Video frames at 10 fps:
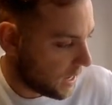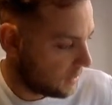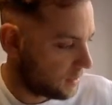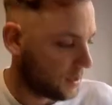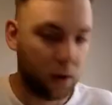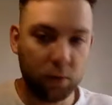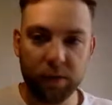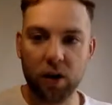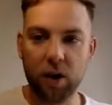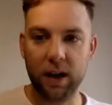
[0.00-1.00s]
so we've
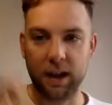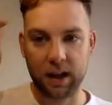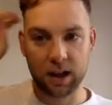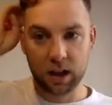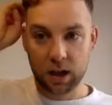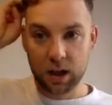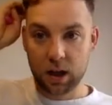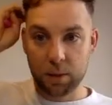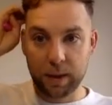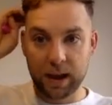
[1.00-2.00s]
got here,
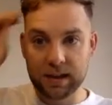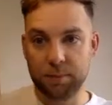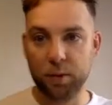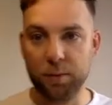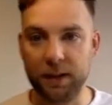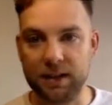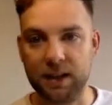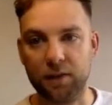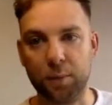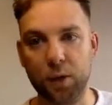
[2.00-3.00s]
P is the probability
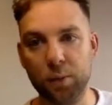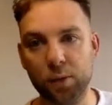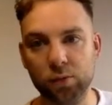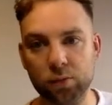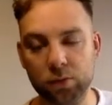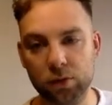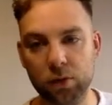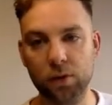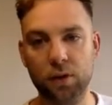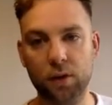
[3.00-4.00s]
of a pupil
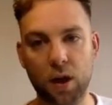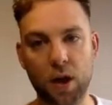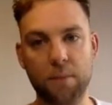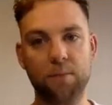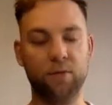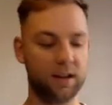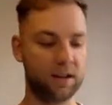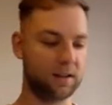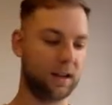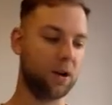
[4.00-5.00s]
reading the
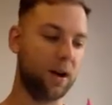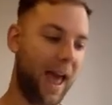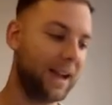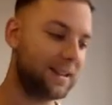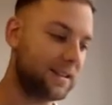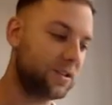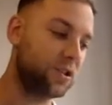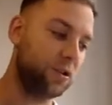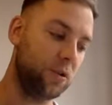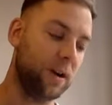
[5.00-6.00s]
Dino, and X is a
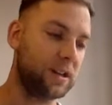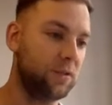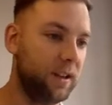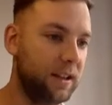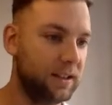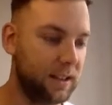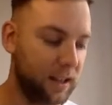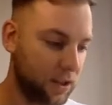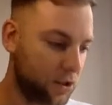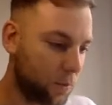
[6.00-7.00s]
student who actually reads the Dino.
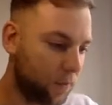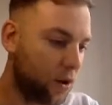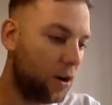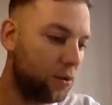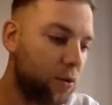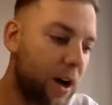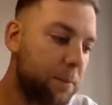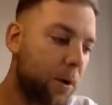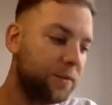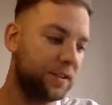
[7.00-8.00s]
So we've got our null
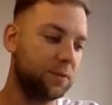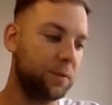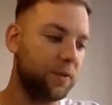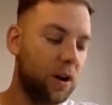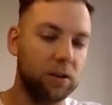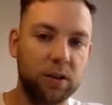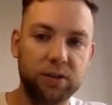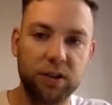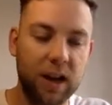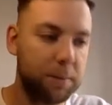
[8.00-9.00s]
hypothesis, we've got our
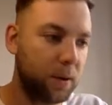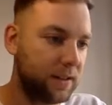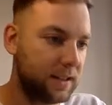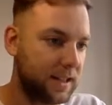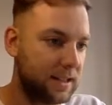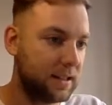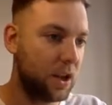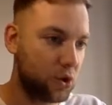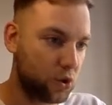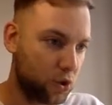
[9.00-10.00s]
alternate hypothesis,
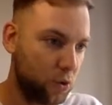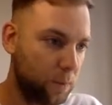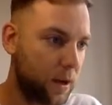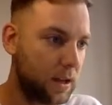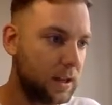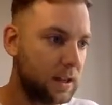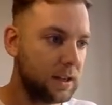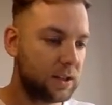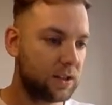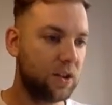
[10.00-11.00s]
super.
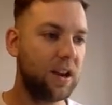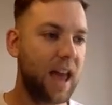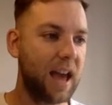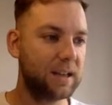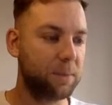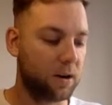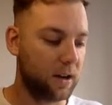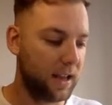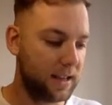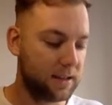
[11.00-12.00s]
So the next part
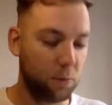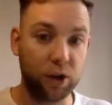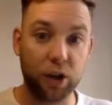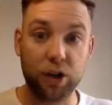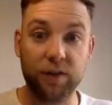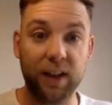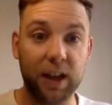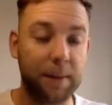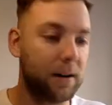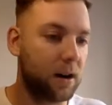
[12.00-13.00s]
is we're going to think
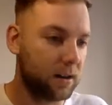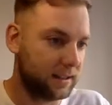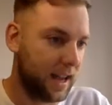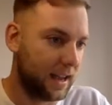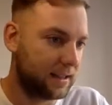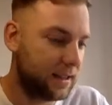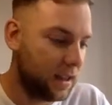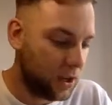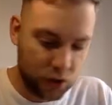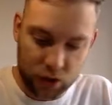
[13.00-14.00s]
about our test.
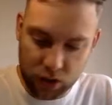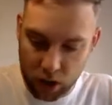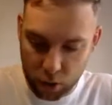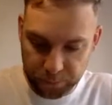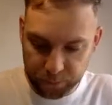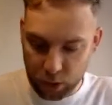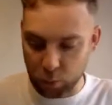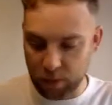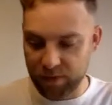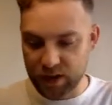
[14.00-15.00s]
So
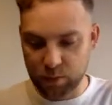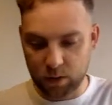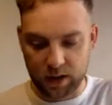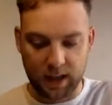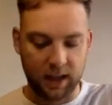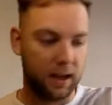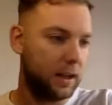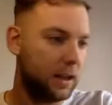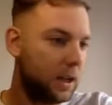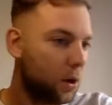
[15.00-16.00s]
with this one here,
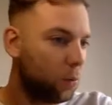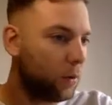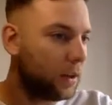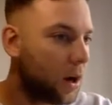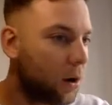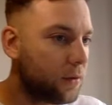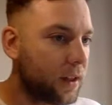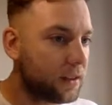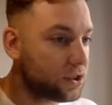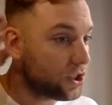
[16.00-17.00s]
we know
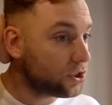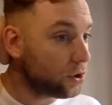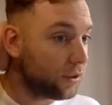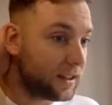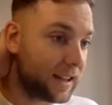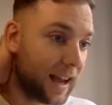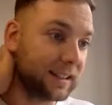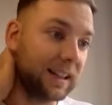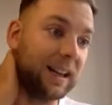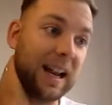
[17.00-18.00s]
that she's done a test
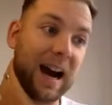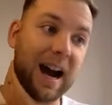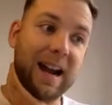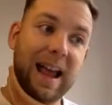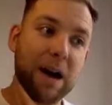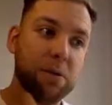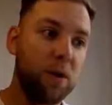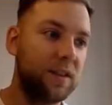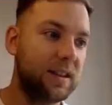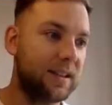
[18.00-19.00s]
and 9 out of
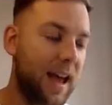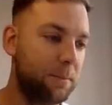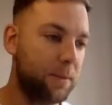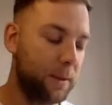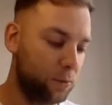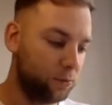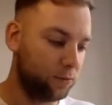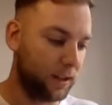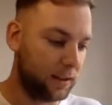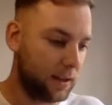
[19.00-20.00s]
the 10 people
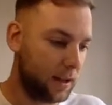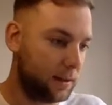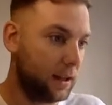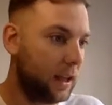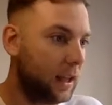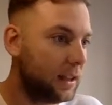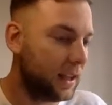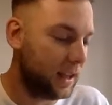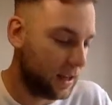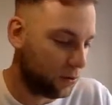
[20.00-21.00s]
read the
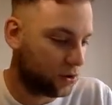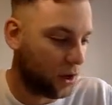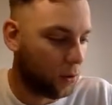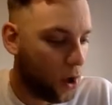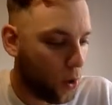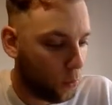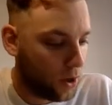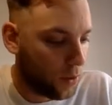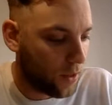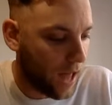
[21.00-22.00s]
Dino. So we
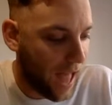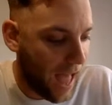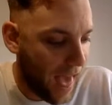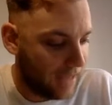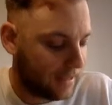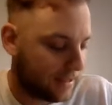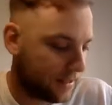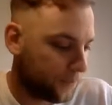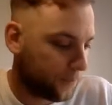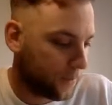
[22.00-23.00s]
know that X
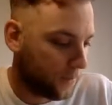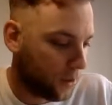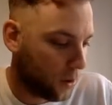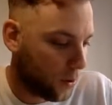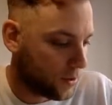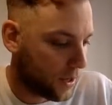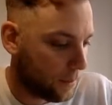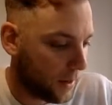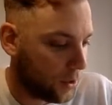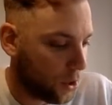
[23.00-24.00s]
follows a
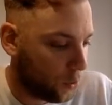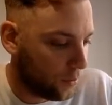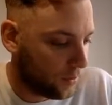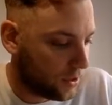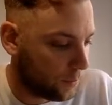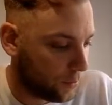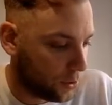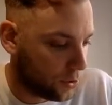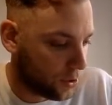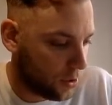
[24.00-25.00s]
binomial
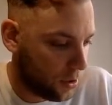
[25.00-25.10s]
distribution